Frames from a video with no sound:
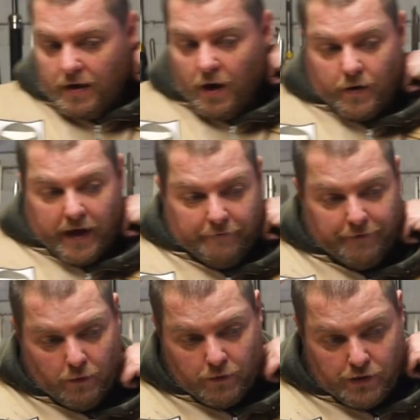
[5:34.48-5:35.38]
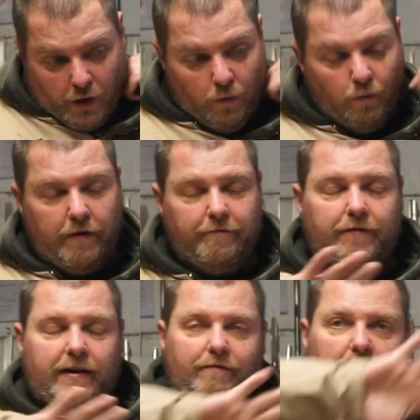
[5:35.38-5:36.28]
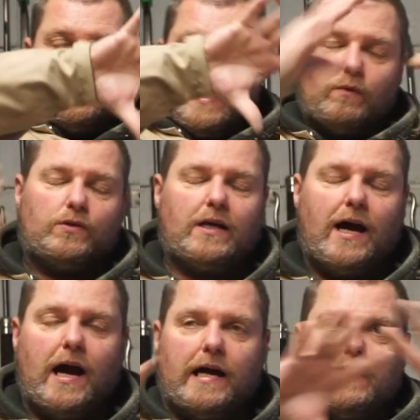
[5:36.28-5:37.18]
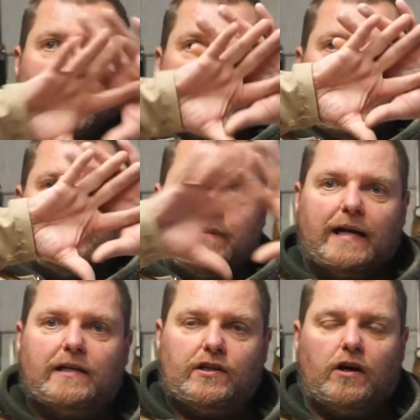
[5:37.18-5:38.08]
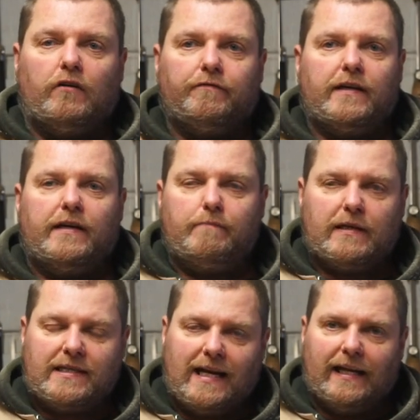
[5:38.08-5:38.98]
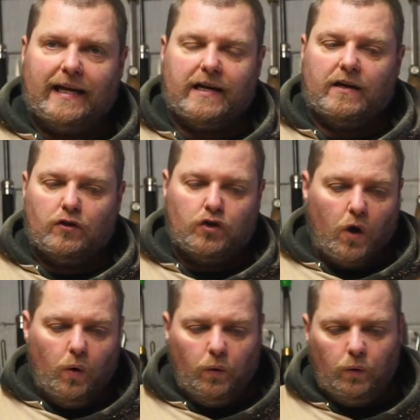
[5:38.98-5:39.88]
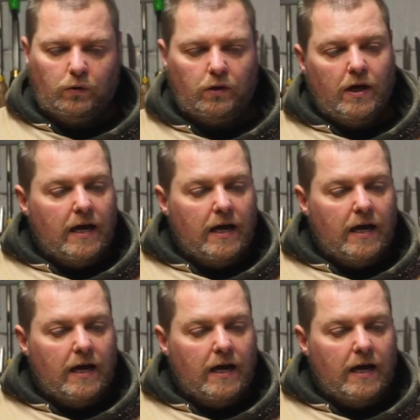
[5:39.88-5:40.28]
Okay folks, so we've given the outside a base of the metallic gold,